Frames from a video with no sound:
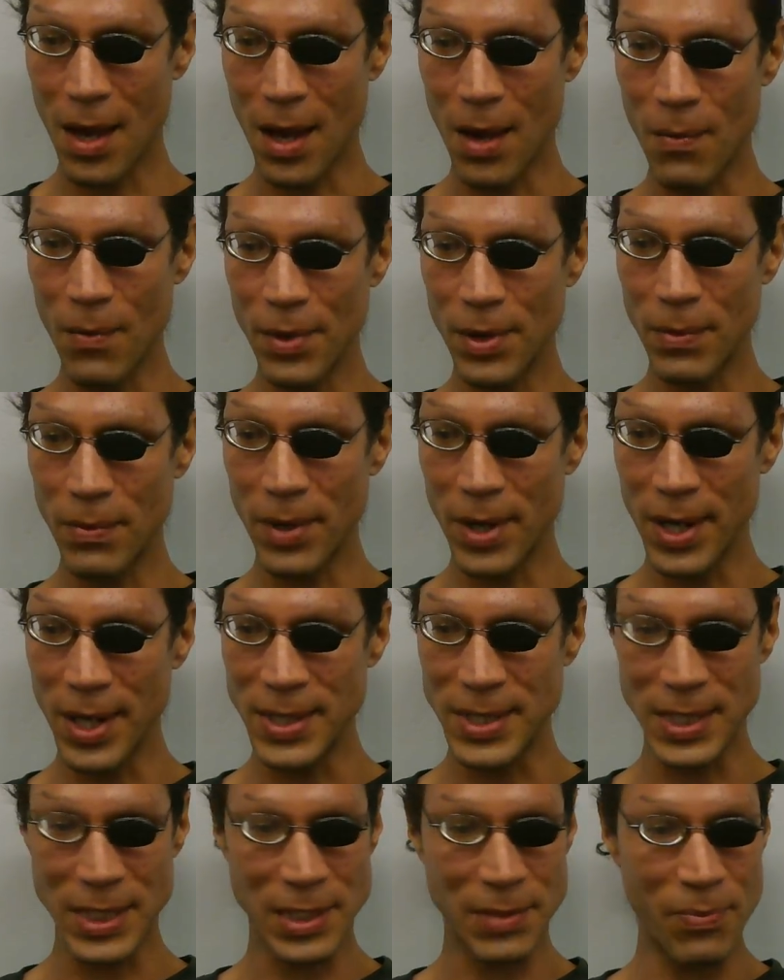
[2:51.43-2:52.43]
I wonder what
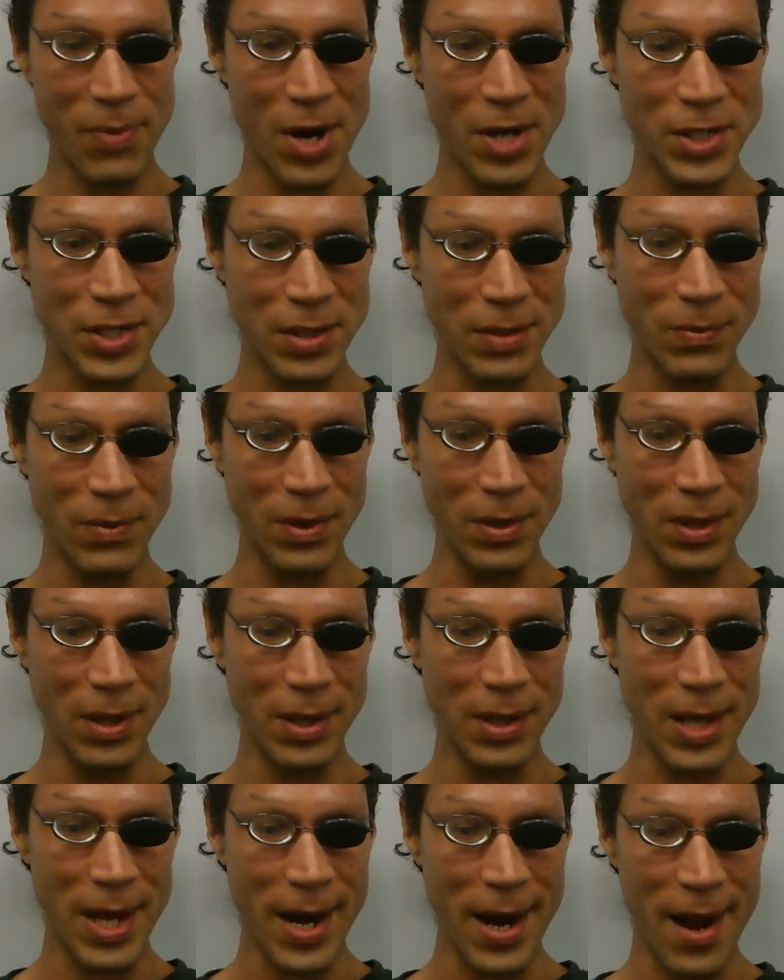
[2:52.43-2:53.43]
his expression will
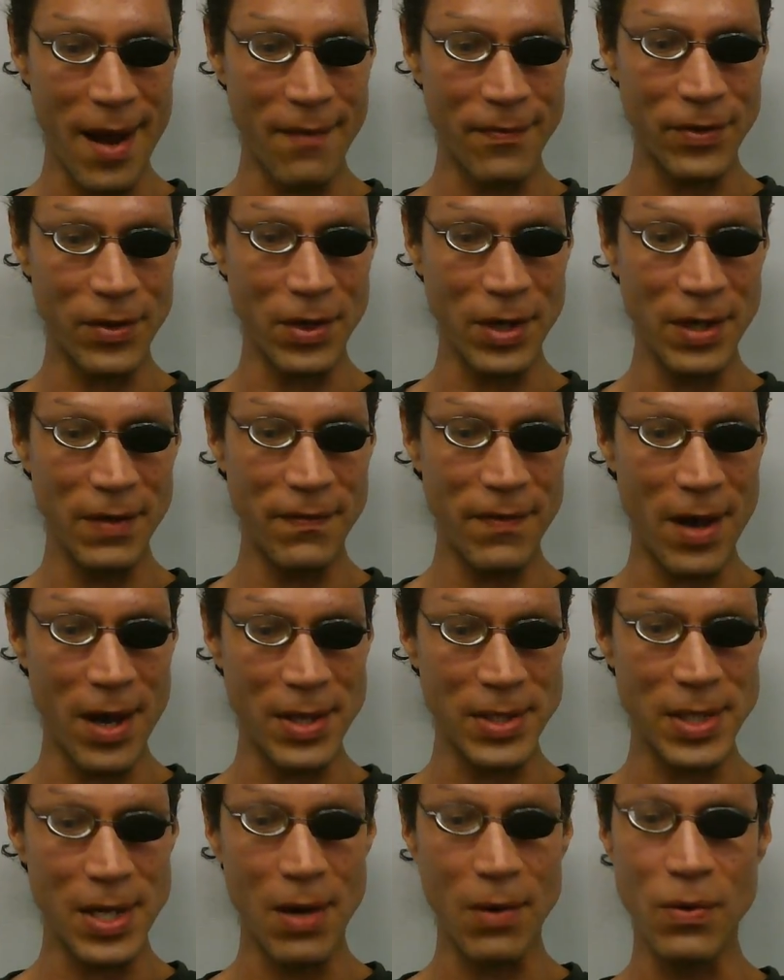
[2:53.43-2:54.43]
look like after he
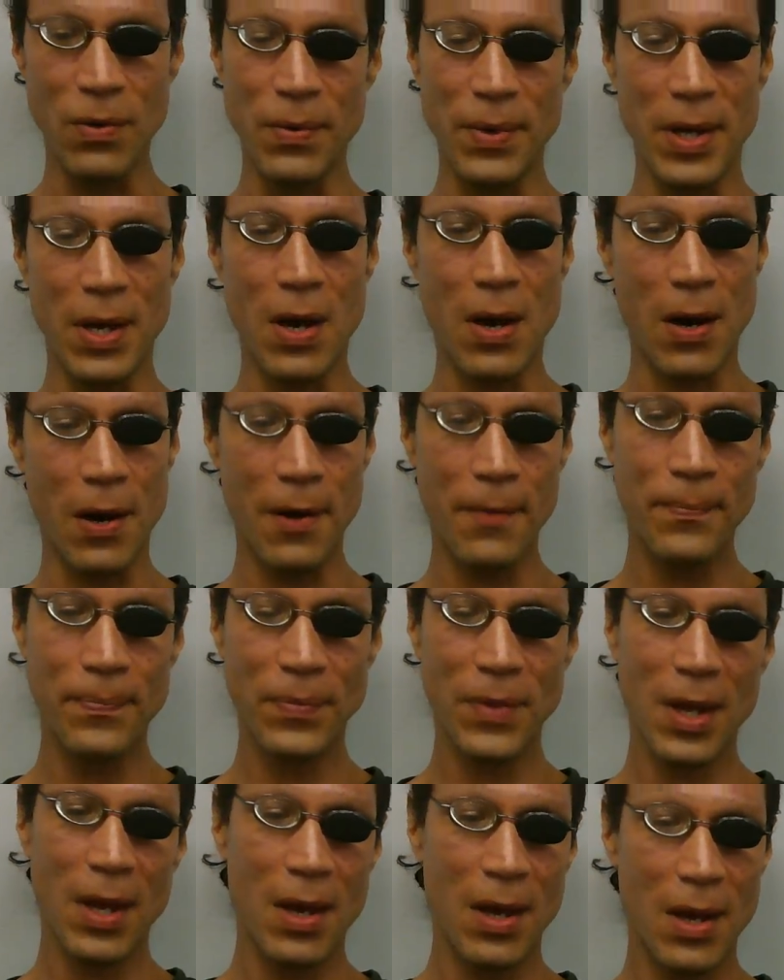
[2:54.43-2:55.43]
finds out who we are."
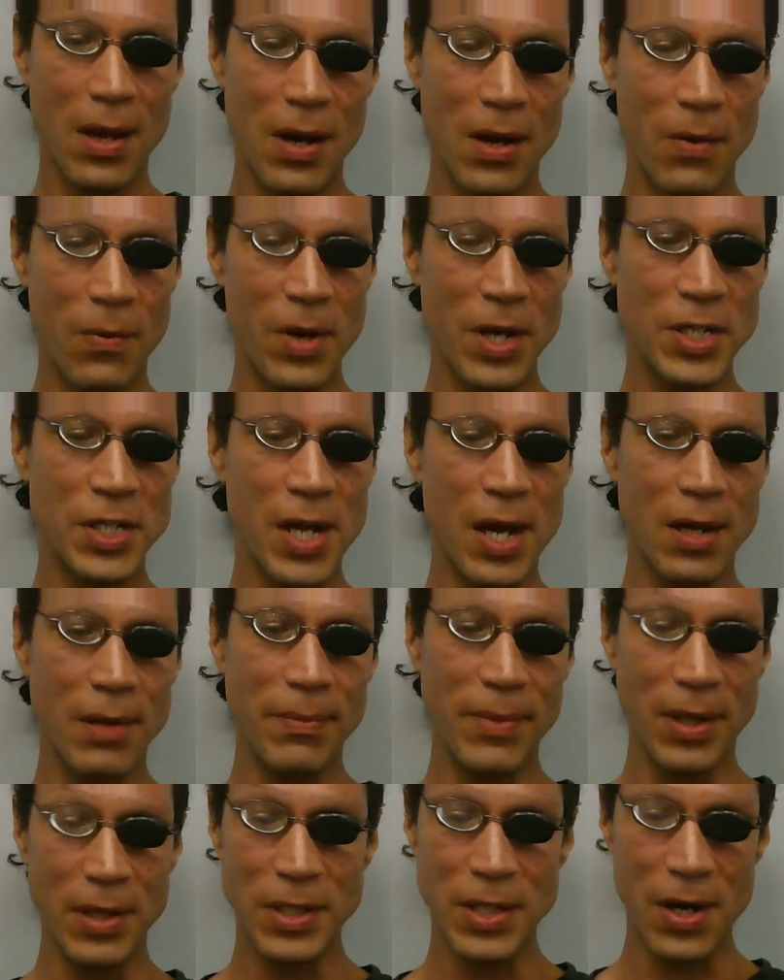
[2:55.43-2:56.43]
Red Shadow
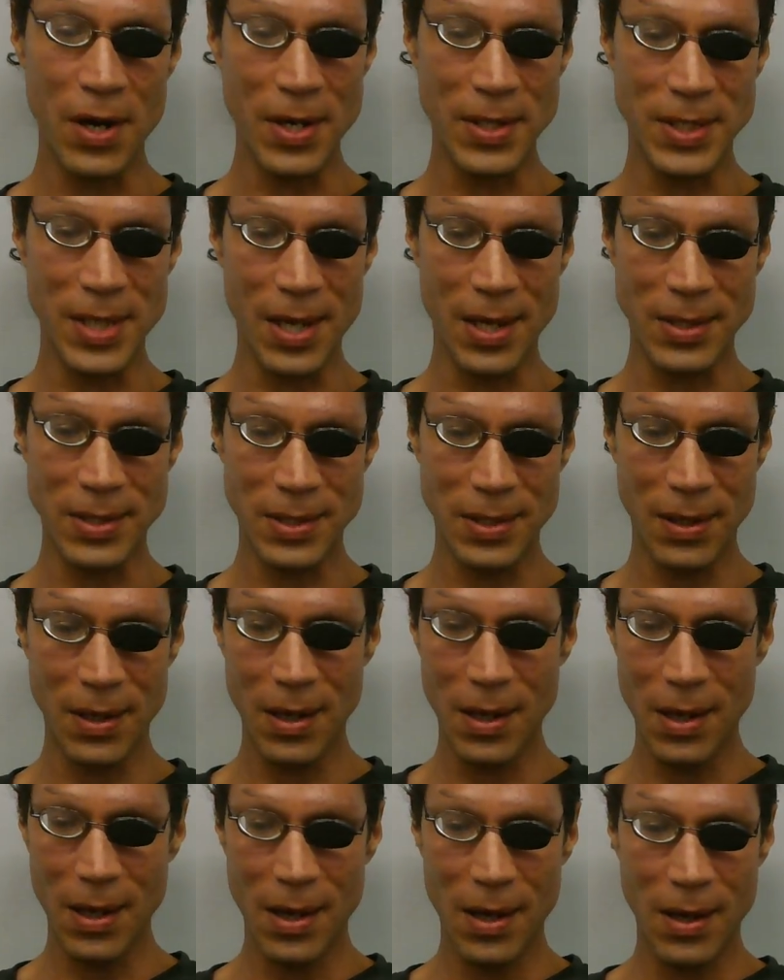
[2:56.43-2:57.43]
Military says,
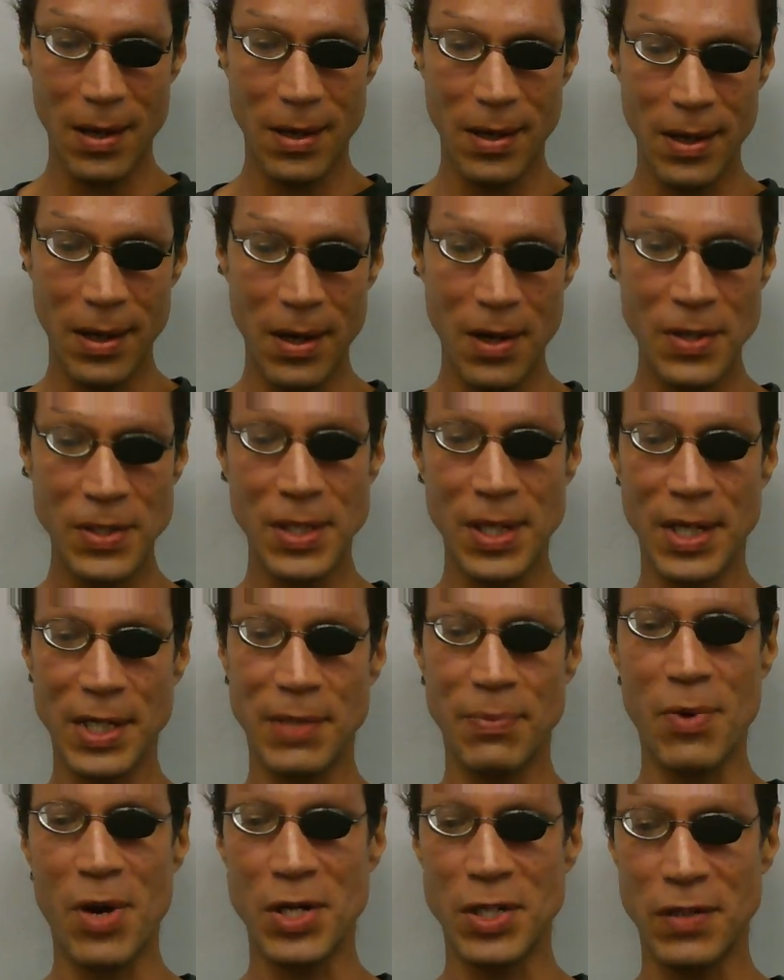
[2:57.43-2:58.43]
"Here's an
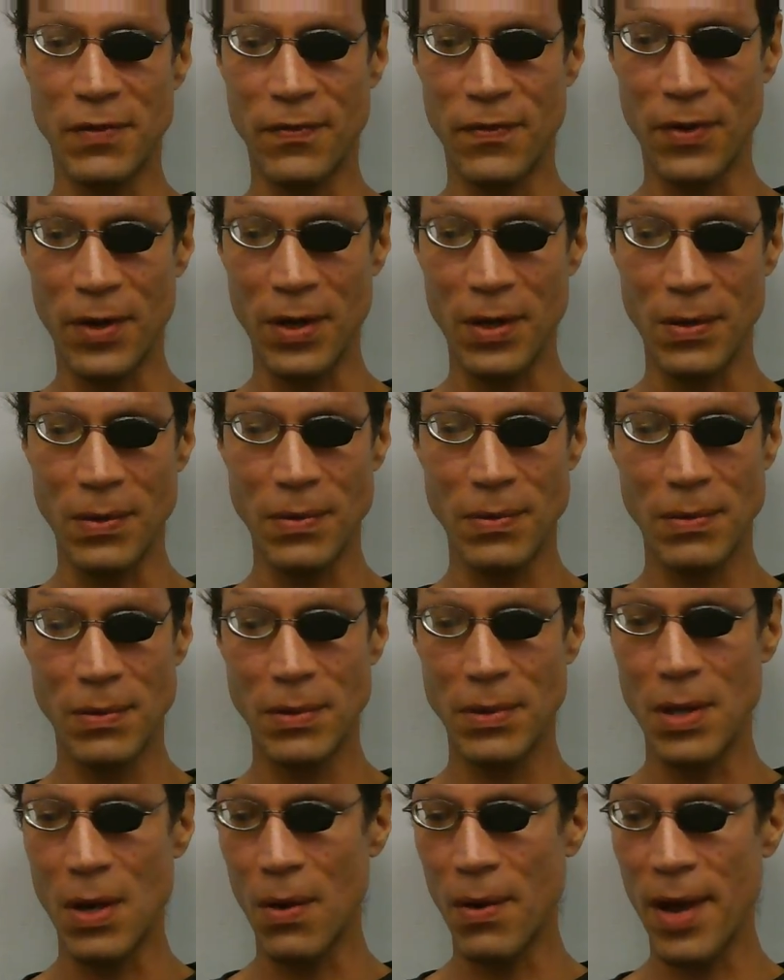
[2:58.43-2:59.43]
expression for you.
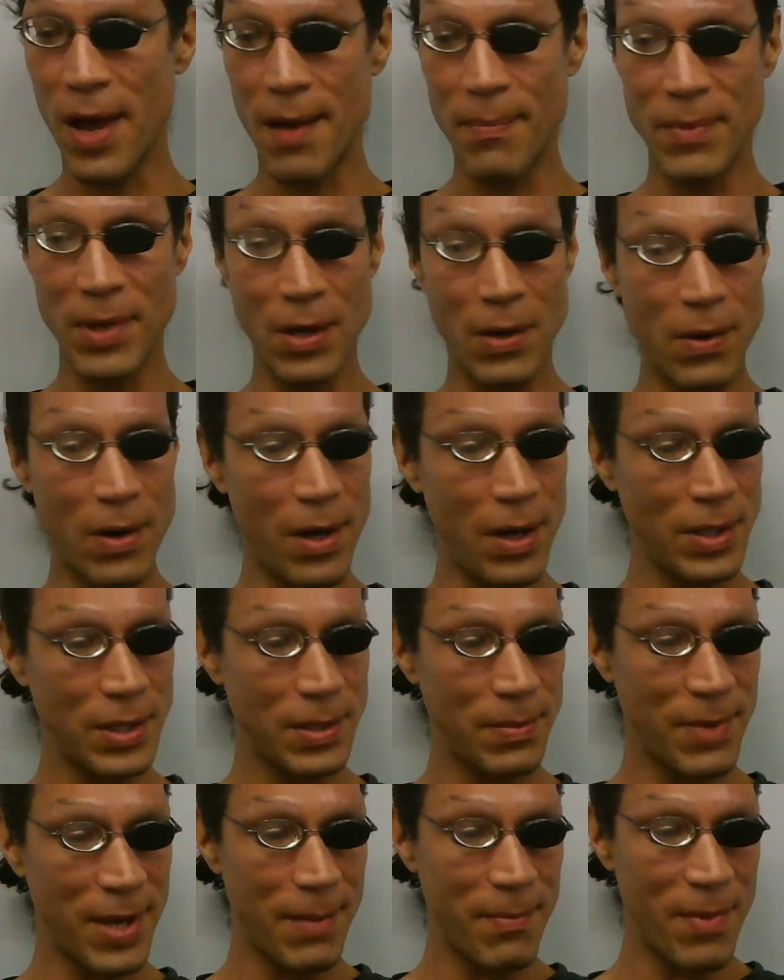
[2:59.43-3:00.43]
Don't have me crying
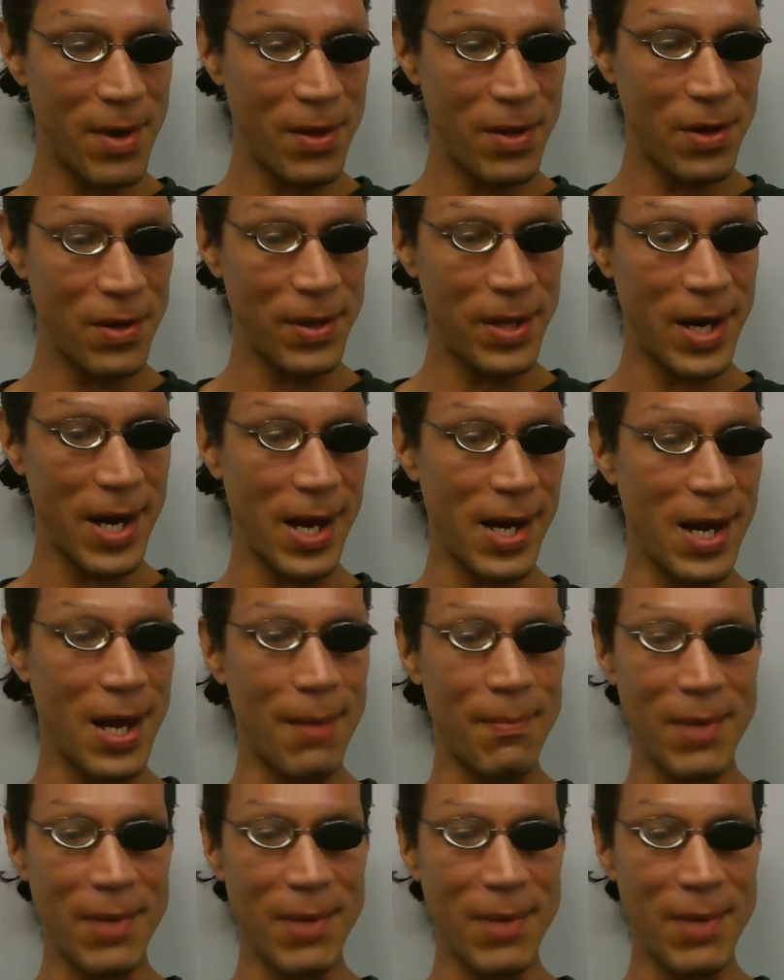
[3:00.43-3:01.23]
to my mother that I got